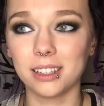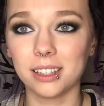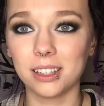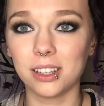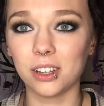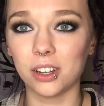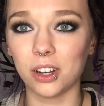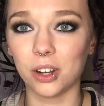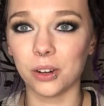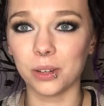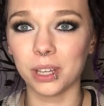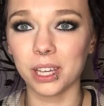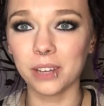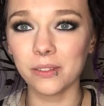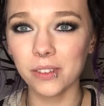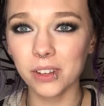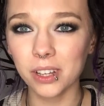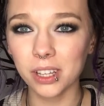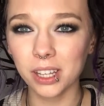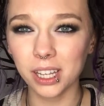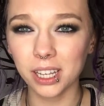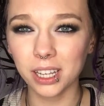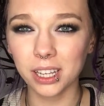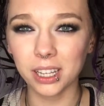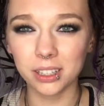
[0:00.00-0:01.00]
you know, give
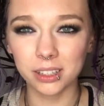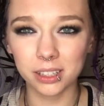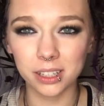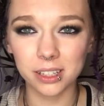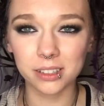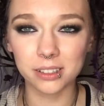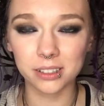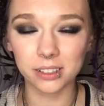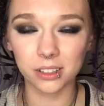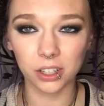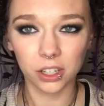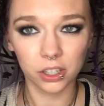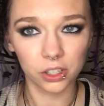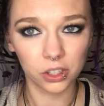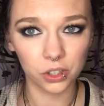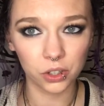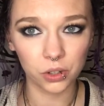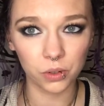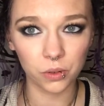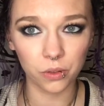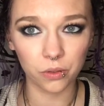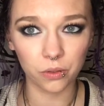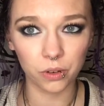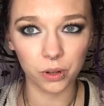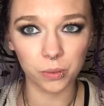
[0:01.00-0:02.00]
it like at least a good
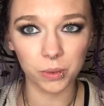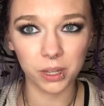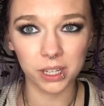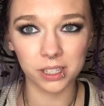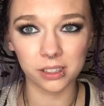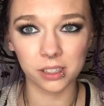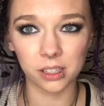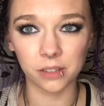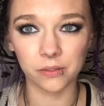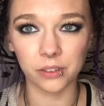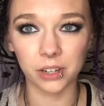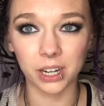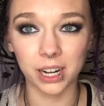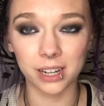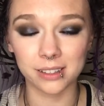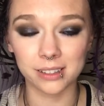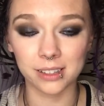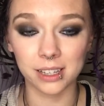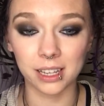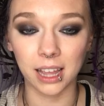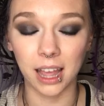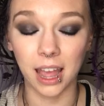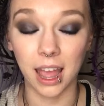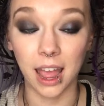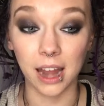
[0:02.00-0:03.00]
two, three weeks, and if you're not
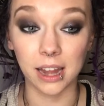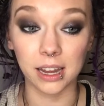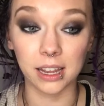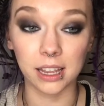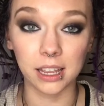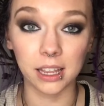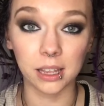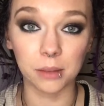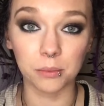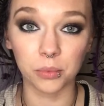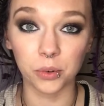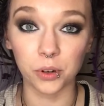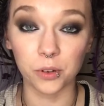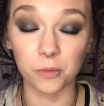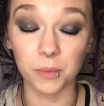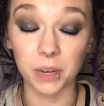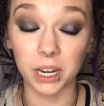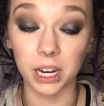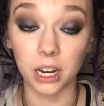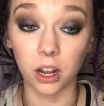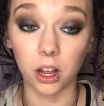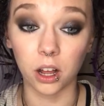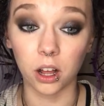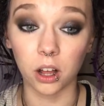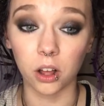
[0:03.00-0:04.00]
seeing any
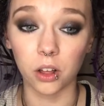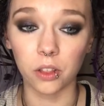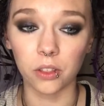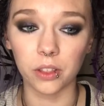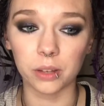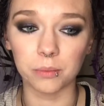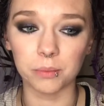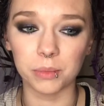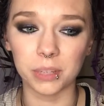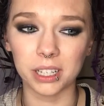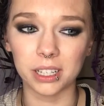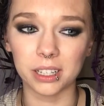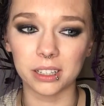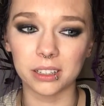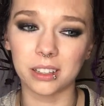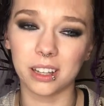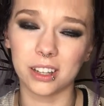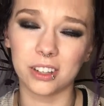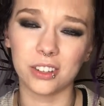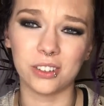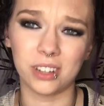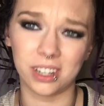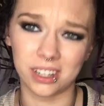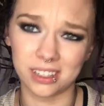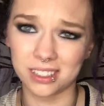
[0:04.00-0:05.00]
improvement at all, then be
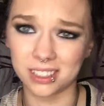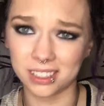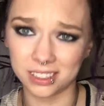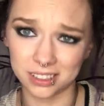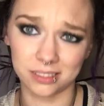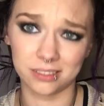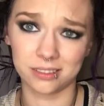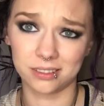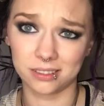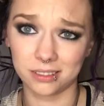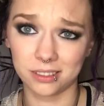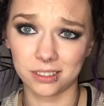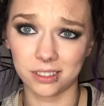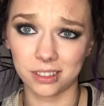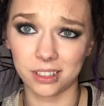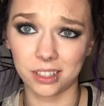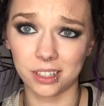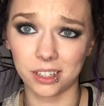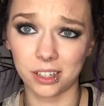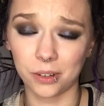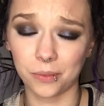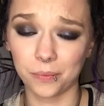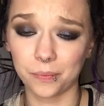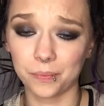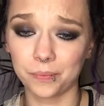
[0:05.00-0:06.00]
then you need to,
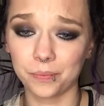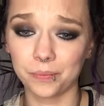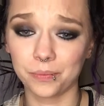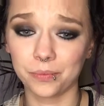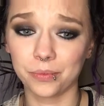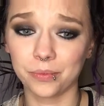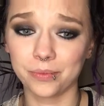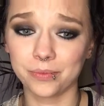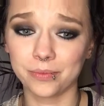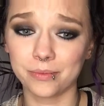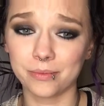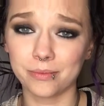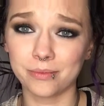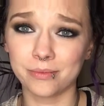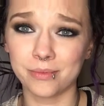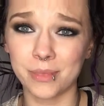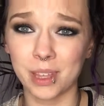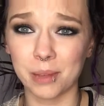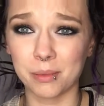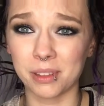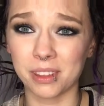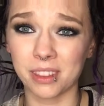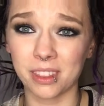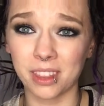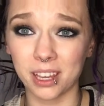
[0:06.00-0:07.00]
you know,
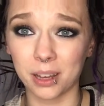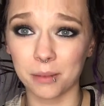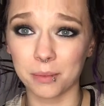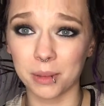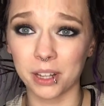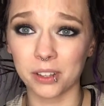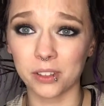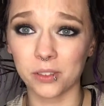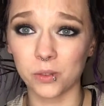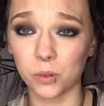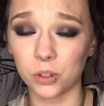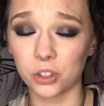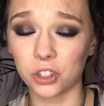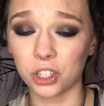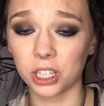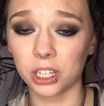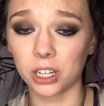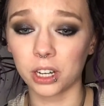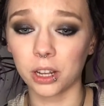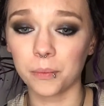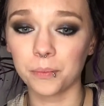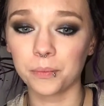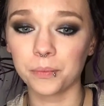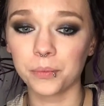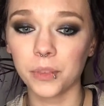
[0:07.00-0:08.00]
maybe think about switching
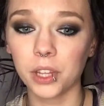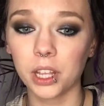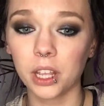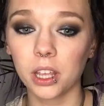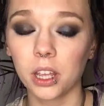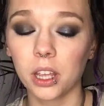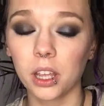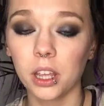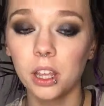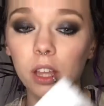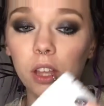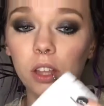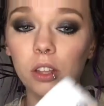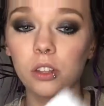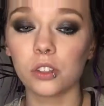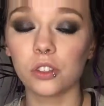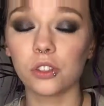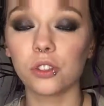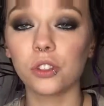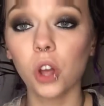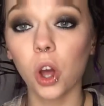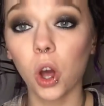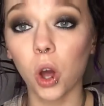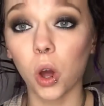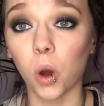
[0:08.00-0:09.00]
it up.
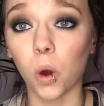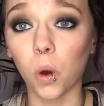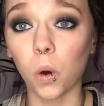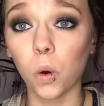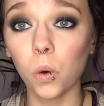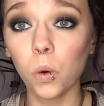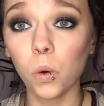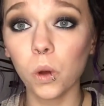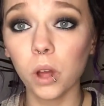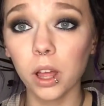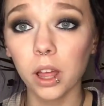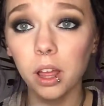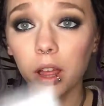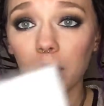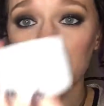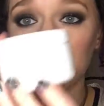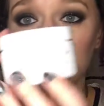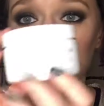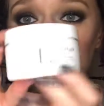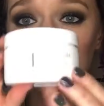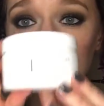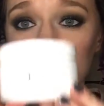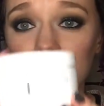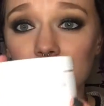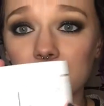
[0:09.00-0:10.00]
So
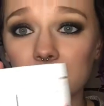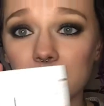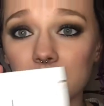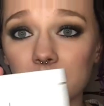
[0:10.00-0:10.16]
this